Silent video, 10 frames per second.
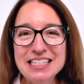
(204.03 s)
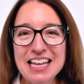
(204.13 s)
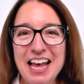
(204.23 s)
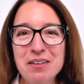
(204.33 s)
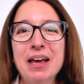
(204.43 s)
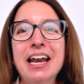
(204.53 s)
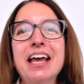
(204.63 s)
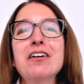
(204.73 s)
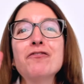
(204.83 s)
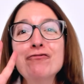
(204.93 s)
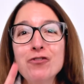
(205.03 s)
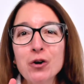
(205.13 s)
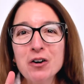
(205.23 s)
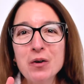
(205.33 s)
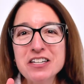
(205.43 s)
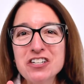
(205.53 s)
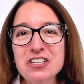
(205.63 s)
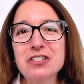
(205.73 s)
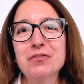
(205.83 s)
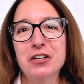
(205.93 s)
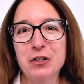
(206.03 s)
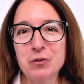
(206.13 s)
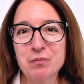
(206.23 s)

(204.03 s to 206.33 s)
time, and I have four questions for you.